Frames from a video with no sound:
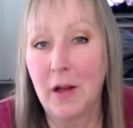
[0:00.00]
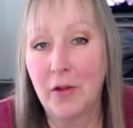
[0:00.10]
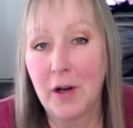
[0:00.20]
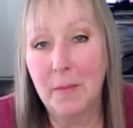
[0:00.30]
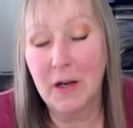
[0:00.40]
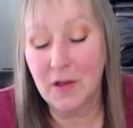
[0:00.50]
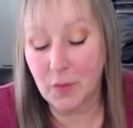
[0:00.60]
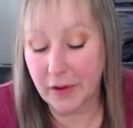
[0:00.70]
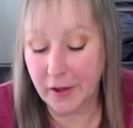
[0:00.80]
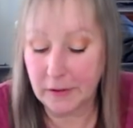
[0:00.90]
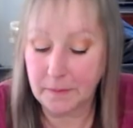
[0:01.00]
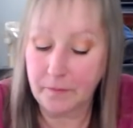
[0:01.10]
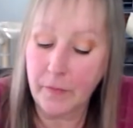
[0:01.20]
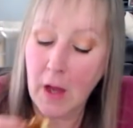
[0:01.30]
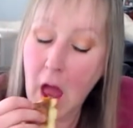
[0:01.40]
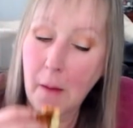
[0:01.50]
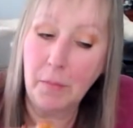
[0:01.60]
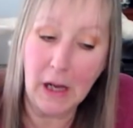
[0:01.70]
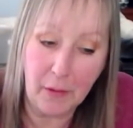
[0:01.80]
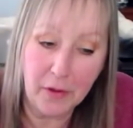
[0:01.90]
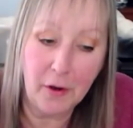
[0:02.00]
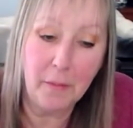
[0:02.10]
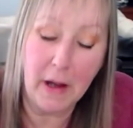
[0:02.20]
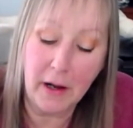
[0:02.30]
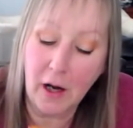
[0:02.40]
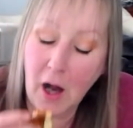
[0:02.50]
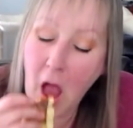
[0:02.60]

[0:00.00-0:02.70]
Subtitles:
30 minutes with her. Play with her, pet her.